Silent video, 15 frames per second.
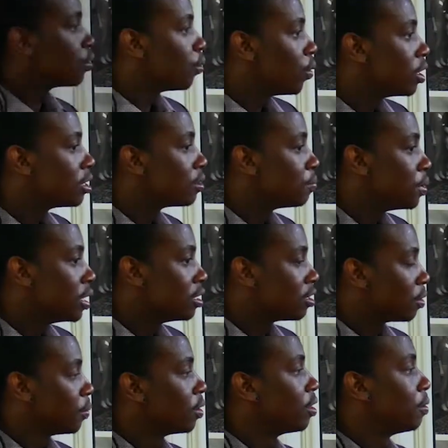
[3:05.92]
What's been
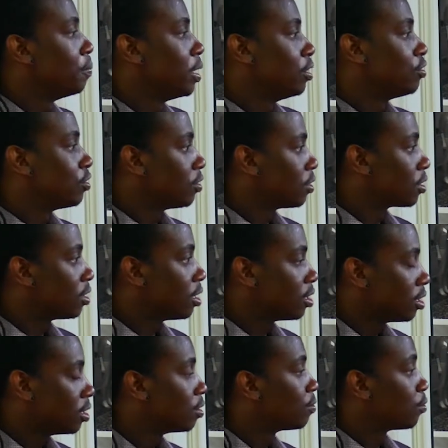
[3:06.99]
some of the major
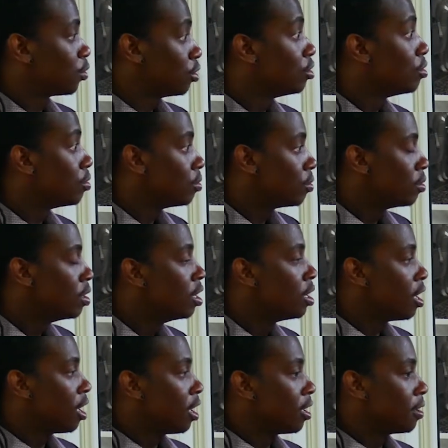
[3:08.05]
successes for you
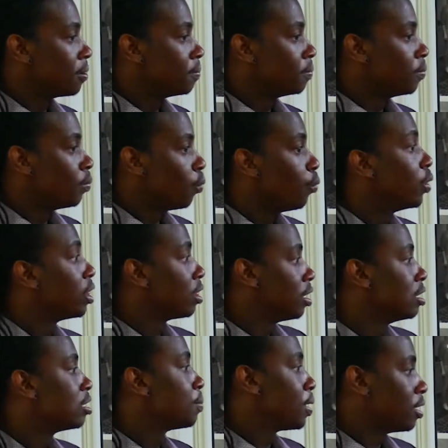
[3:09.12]
with
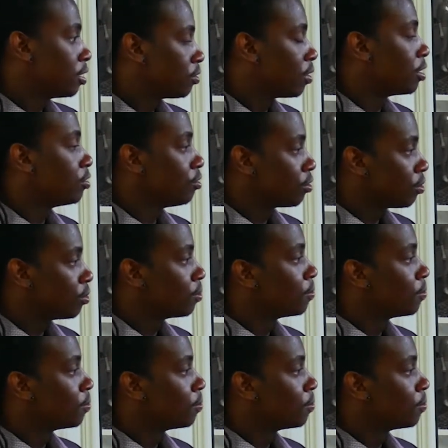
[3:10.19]
Inspired Strategy Group?